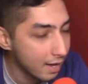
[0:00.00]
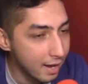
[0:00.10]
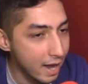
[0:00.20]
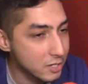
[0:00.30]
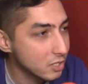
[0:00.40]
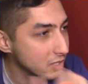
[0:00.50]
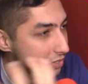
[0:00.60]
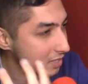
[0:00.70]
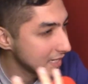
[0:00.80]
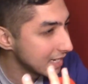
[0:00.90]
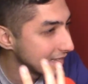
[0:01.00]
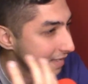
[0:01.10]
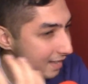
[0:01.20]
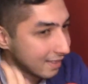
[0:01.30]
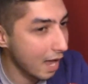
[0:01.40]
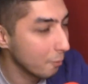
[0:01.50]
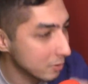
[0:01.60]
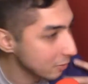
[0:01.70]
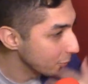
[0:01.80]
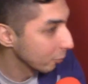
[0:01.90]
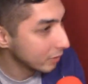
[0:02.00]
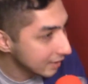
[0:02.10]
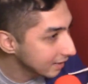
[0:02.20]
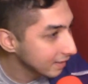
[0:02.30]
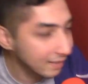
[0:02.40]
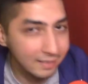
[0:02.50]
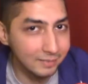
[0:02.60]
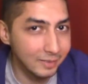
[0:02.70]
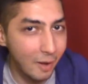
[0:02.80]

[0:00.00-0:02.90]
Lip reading: and just to see that was a real